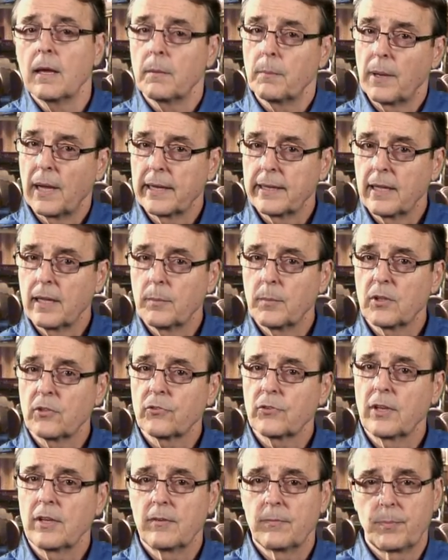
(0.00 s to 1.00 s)
My name is
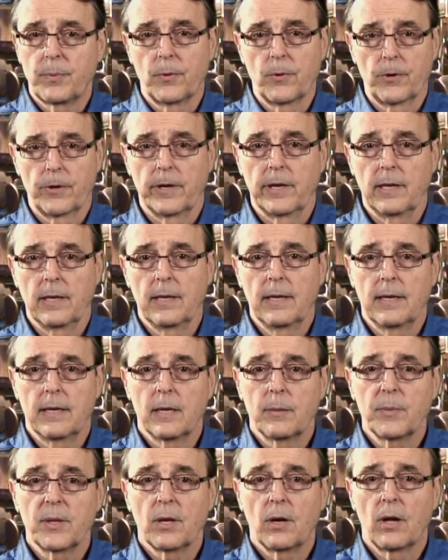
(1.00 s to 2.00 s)
Steve Bourie,
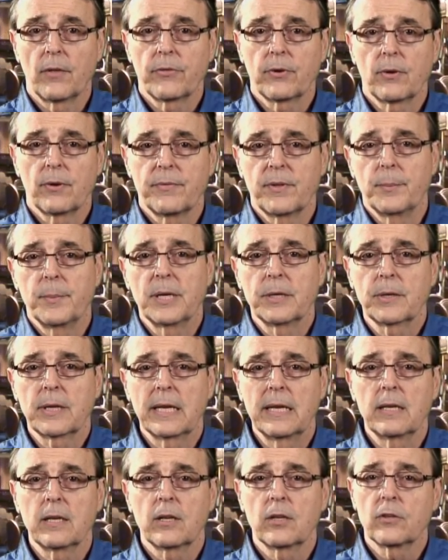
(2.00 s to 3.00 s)
and I'm the author of The
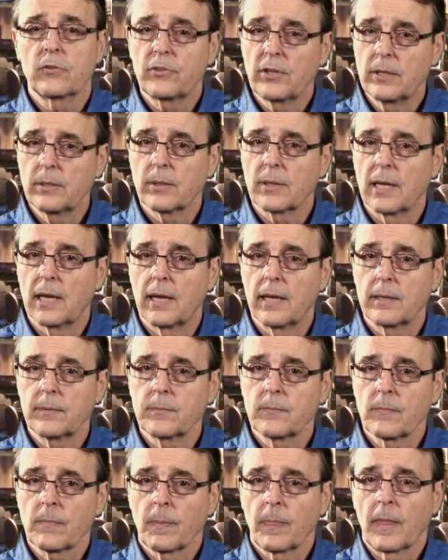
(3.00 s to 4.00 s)
American Casino
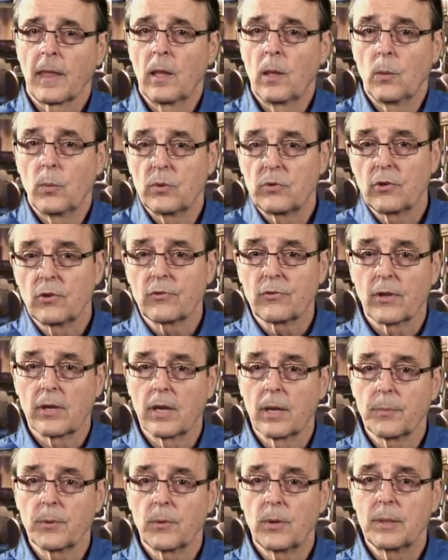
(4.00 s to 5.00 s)
Guide, which is the
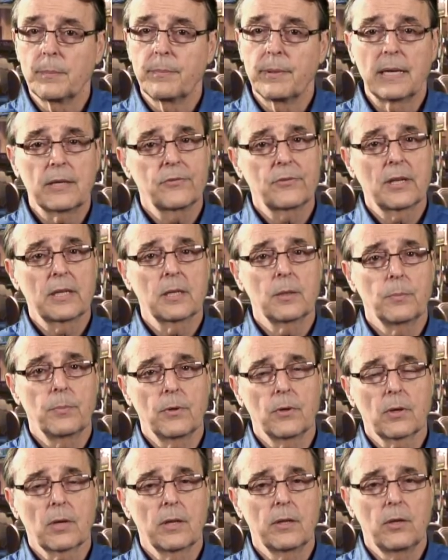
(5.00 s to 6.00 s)
number one best-selling
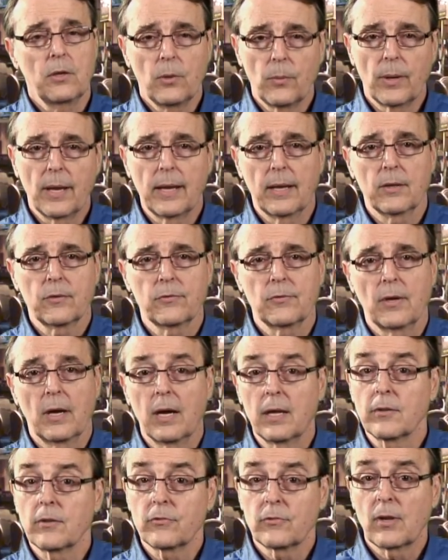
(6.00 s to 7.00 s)
book in the U.S.
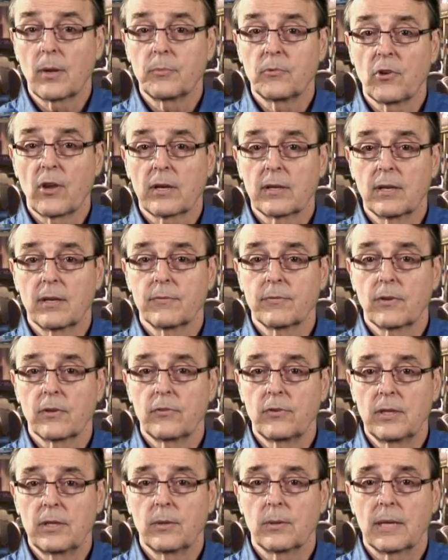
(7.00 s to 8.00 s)
on the subject of
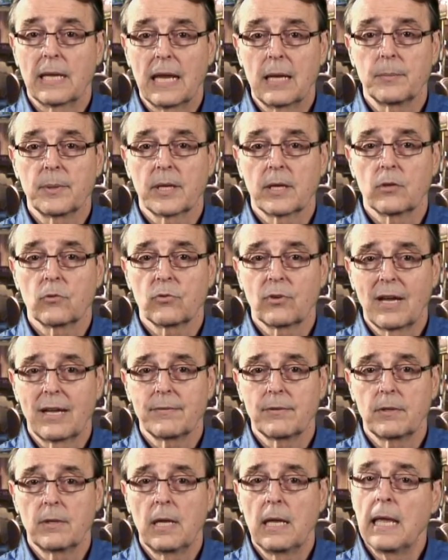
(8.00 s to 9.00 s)
casino gambling and
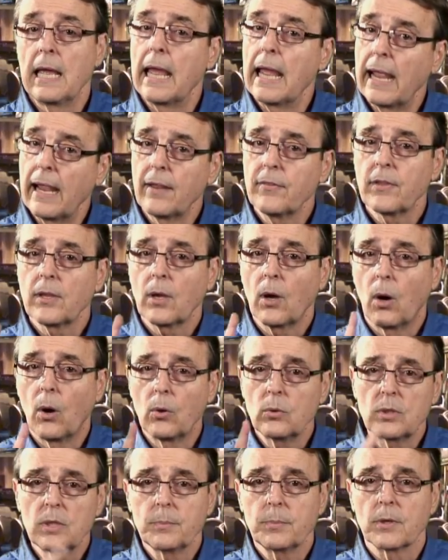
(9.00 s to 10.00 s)
travel, and the
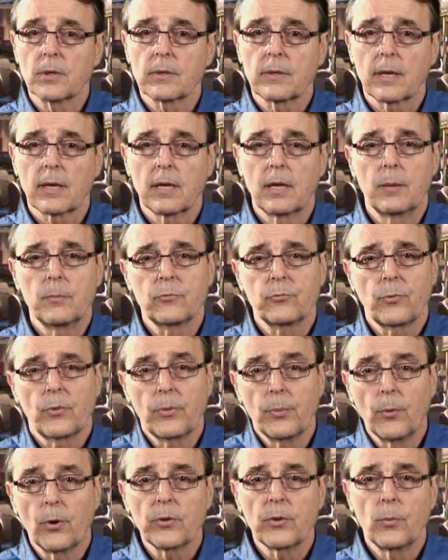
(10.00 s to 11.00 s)
only book that comes
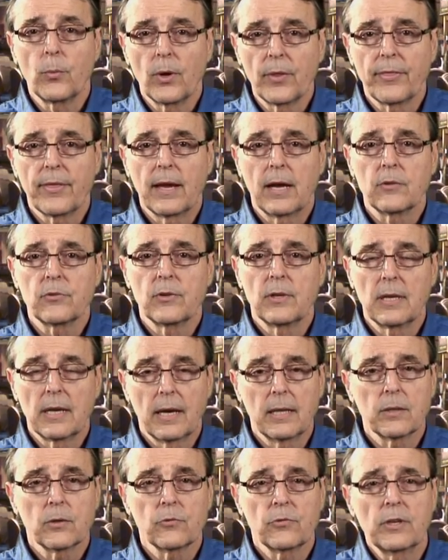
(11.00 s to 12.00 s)
with more than
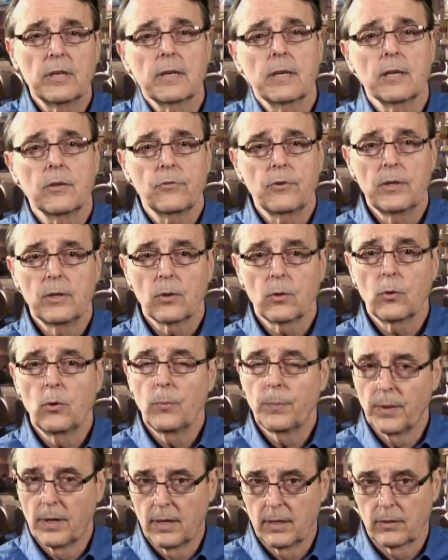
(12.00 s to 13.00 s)
$1,000 in casino
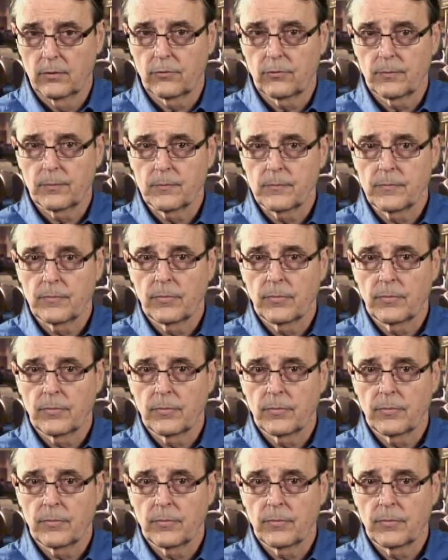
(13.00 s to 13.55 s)
coupons.